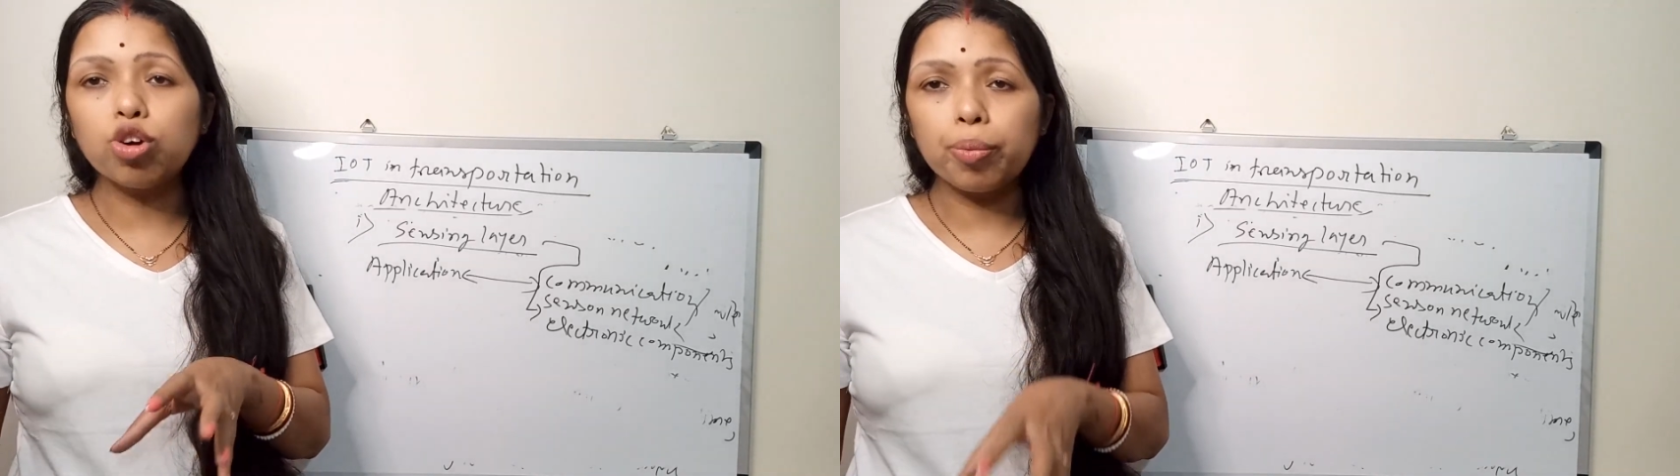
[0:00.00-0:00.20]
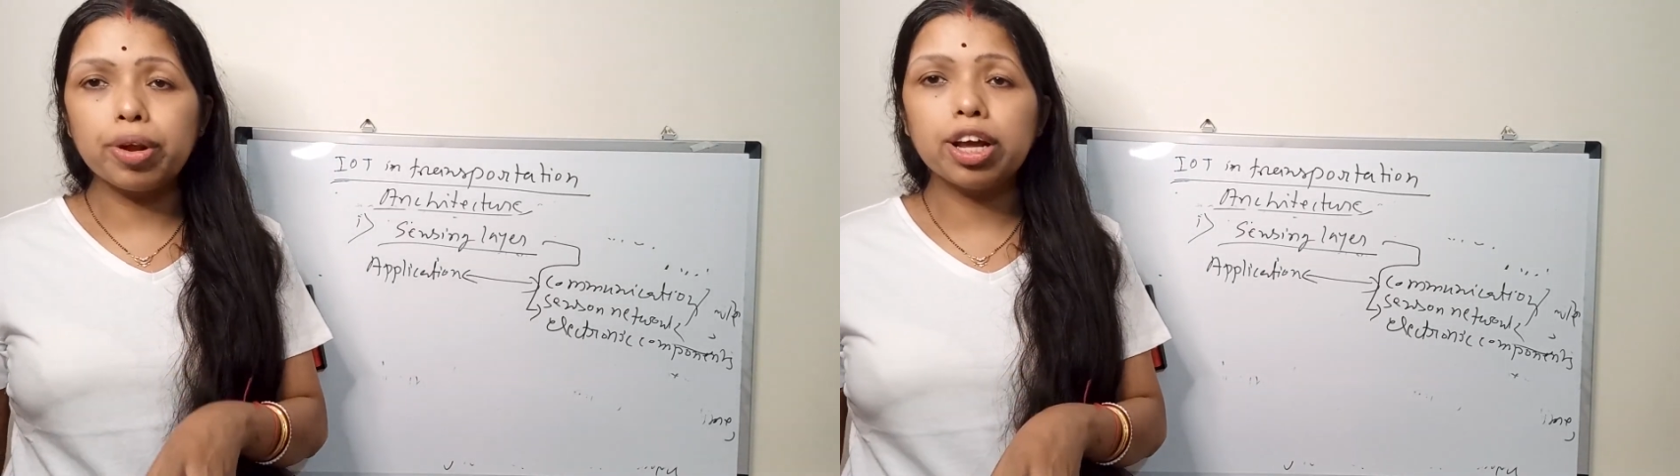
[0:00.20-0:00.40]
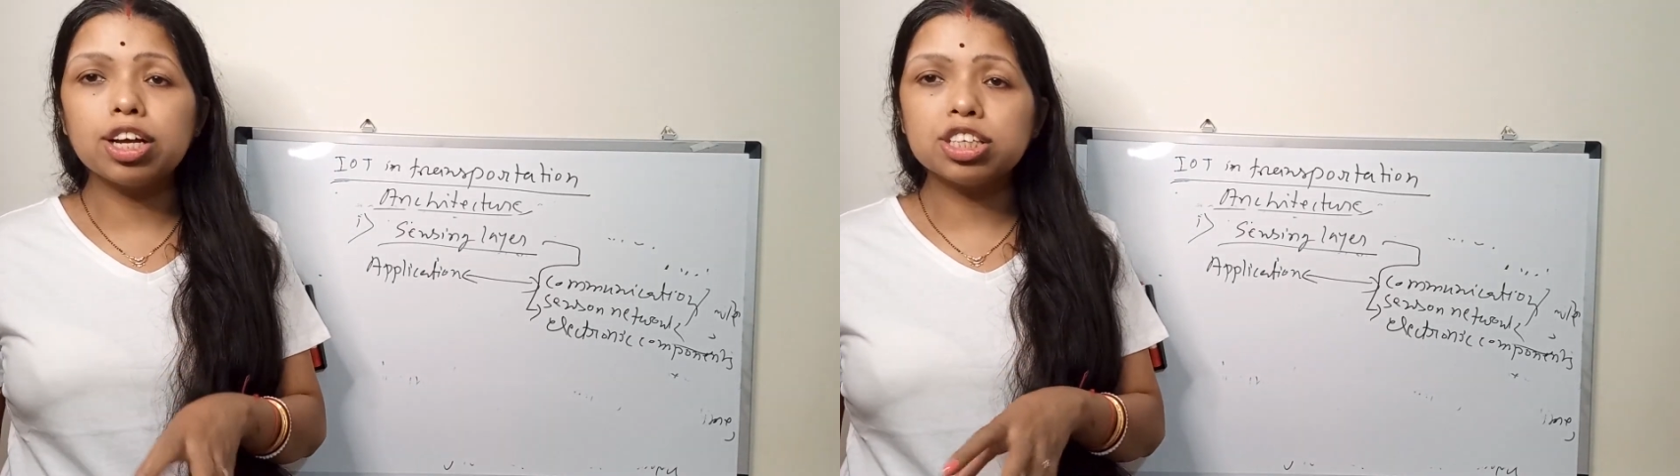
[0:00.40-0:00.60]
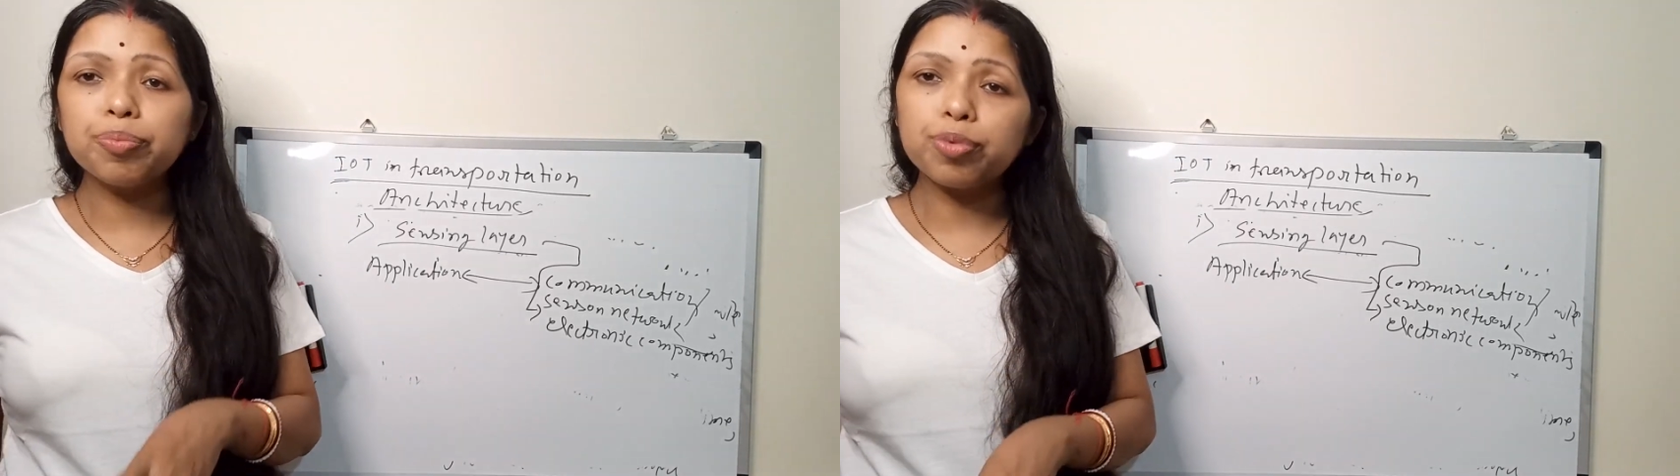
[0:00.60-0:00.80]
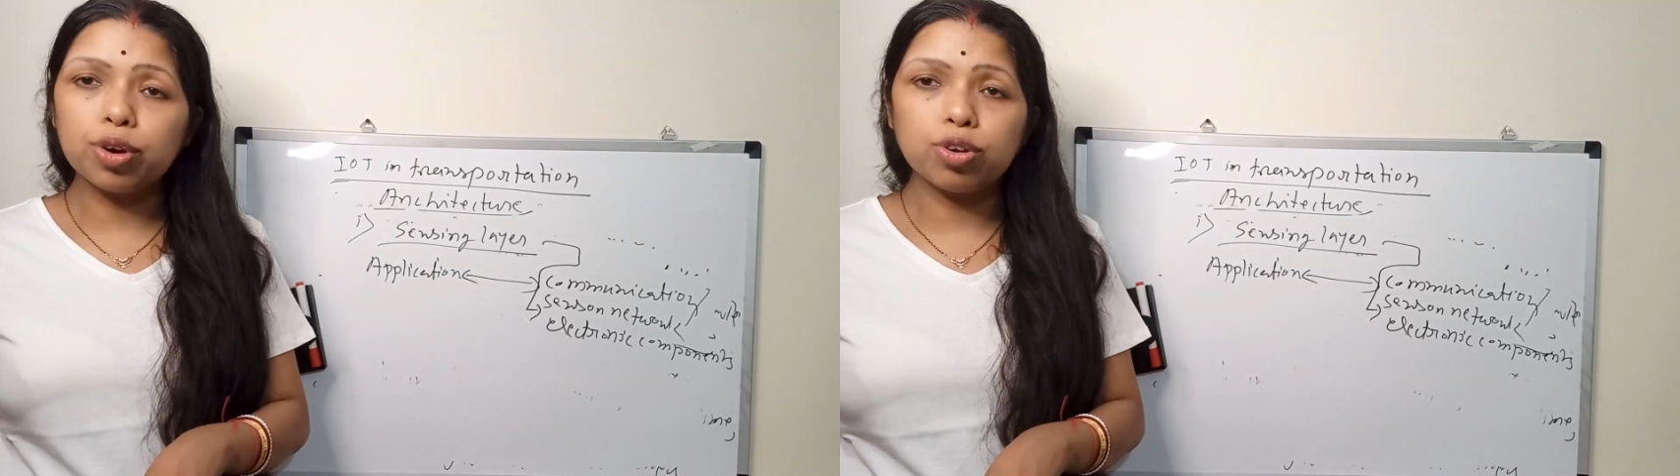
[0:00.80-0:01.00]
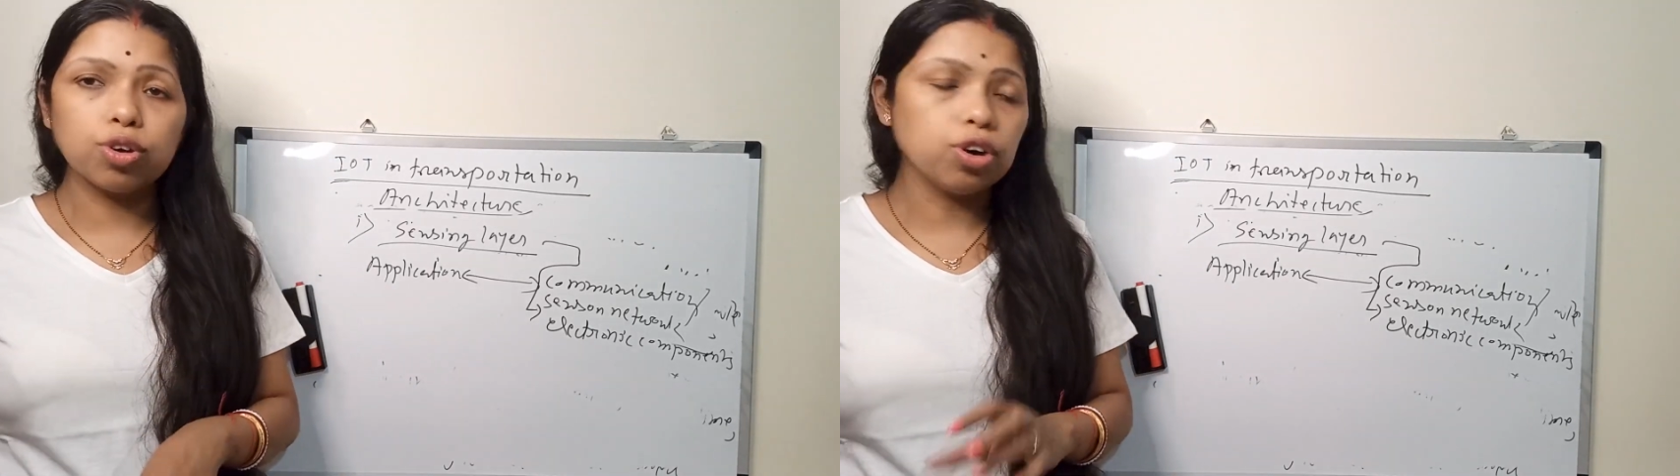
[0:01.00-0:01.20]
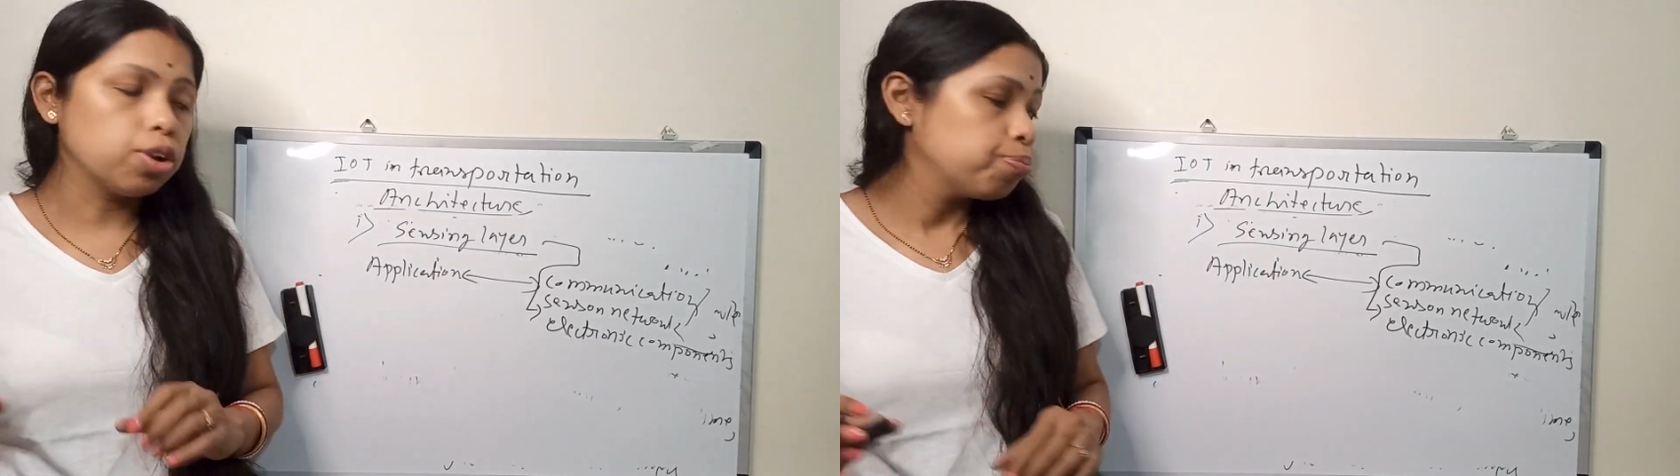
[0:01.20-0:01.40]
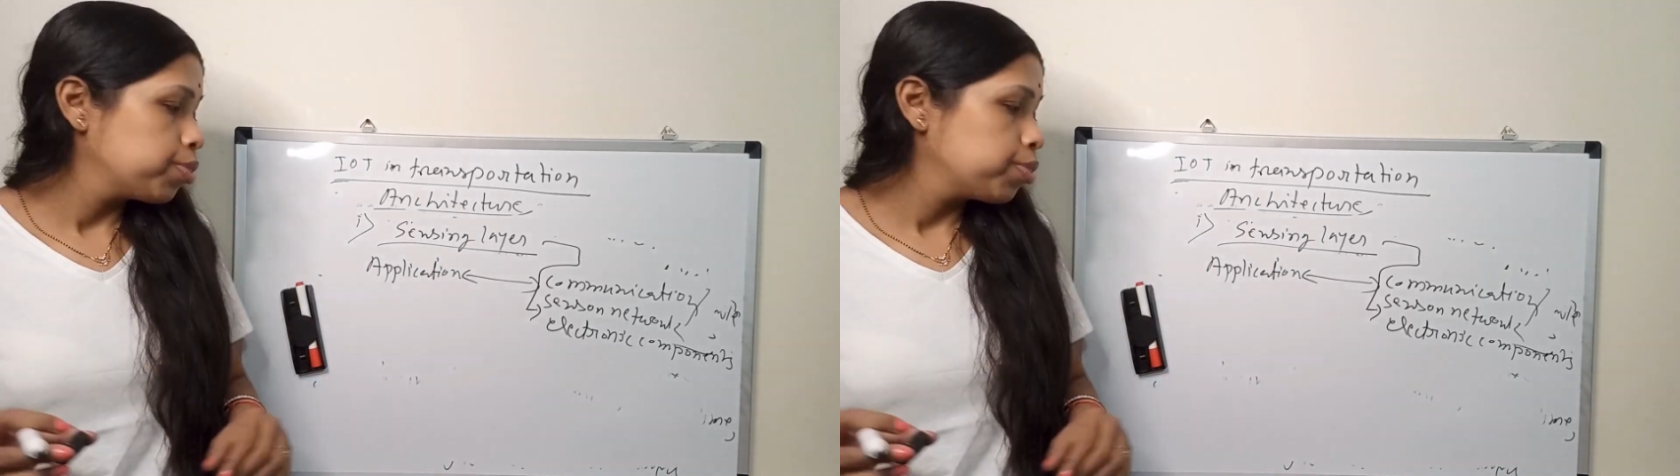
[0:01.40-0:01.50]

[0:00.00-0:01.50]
communication protocol,